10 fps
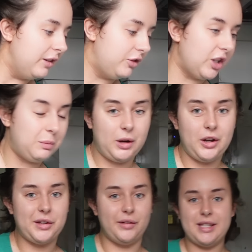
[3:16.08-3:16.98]
Just
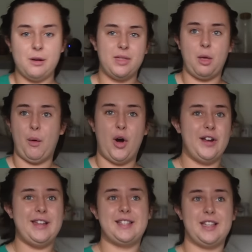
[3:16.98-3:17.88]
because, obviously, with the
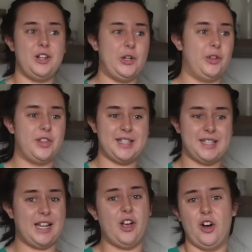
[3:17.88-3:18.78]
boys, you know, there's
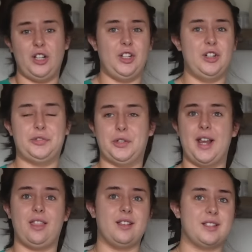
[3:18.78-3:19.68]
sick all over
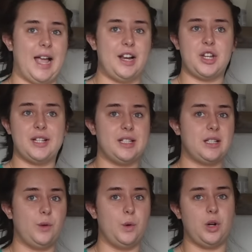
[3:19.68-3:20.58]
it. There's, like,
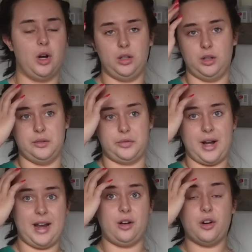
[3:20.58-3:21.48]
Jesse's food all over
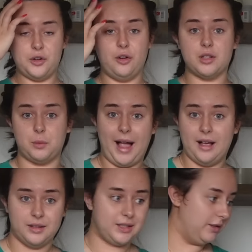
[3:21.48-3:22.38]
it. God knows what
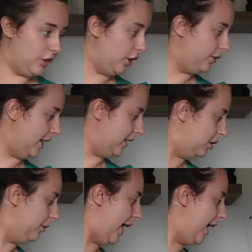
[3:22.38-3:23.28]
else shoved
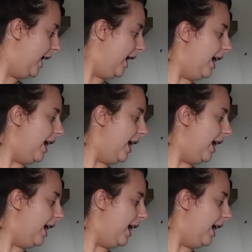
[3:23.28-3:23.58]
into it.